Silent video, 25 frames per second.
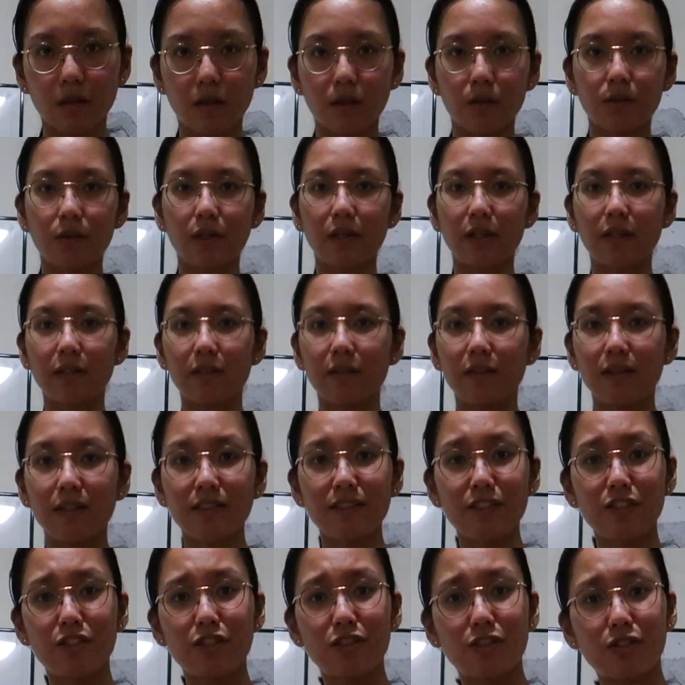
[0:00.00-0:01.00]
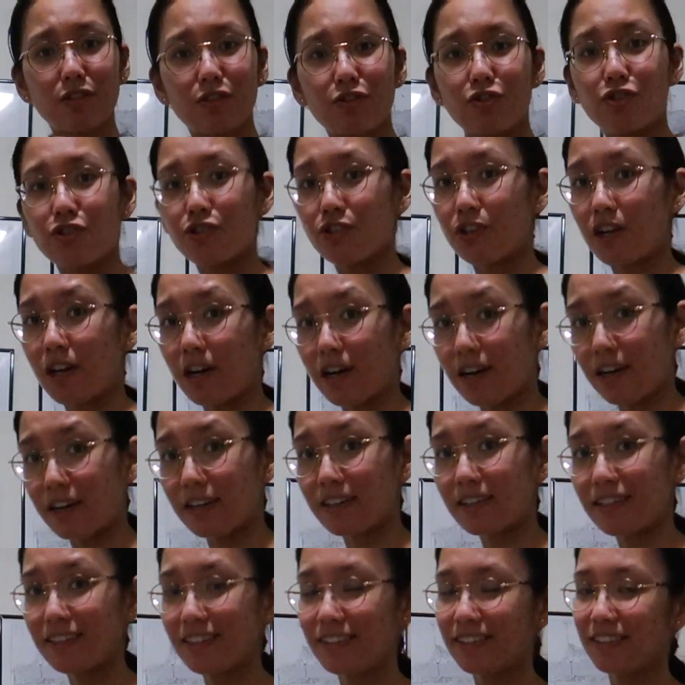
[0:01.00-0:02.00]
Okay, let's
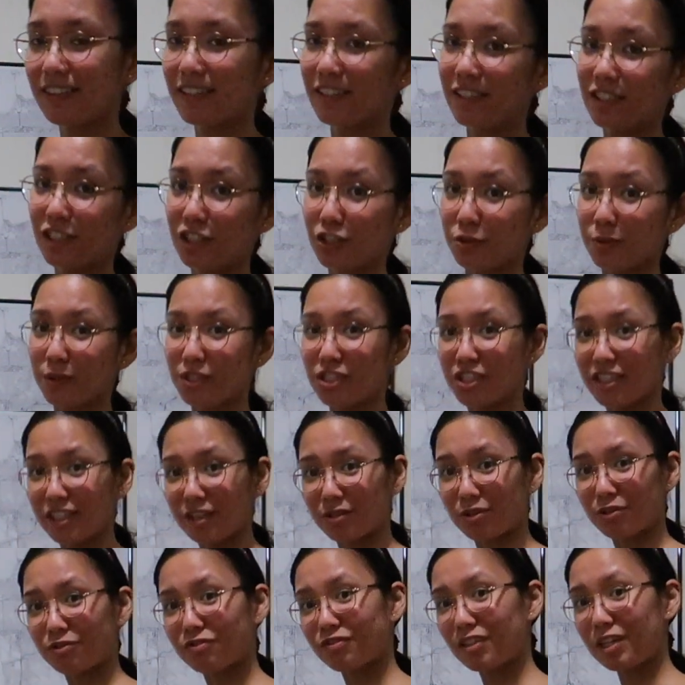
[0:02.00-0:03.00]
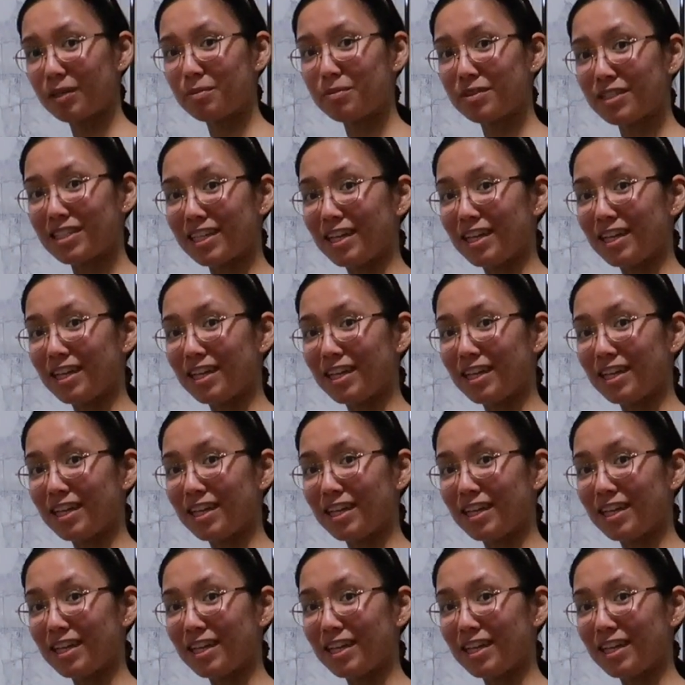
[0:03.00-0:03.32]
try switching out the frames